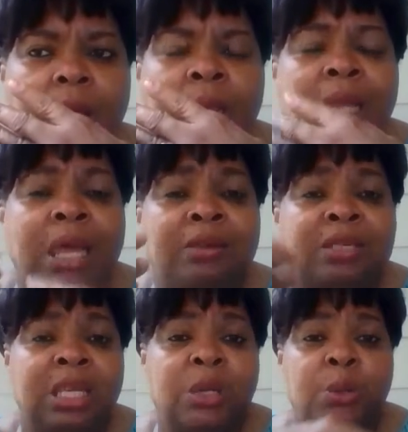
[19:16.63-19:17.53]
a lot of
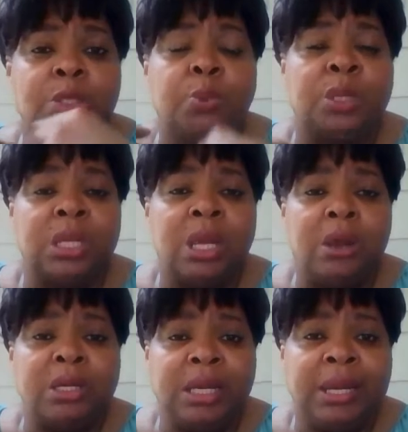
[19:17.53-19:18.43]
secrets within
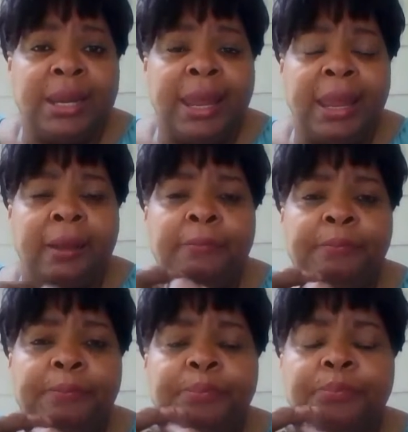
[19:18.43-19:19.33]
our DNA,
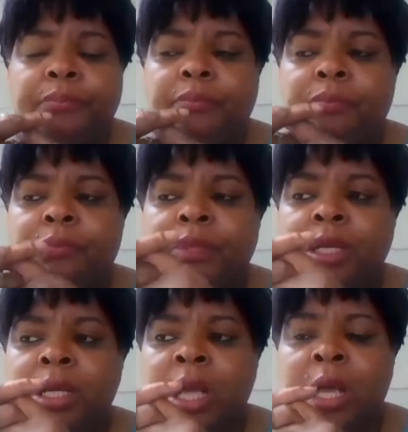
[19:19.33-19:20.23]

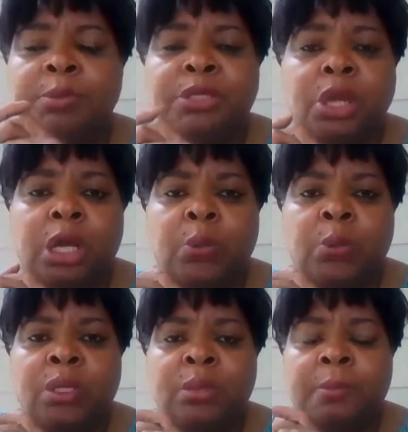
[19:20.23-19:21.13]
starting
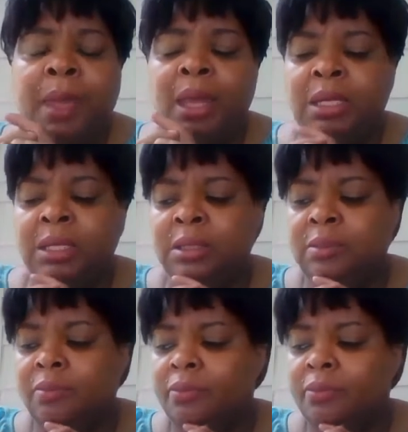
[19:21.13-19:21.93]
with the melanin.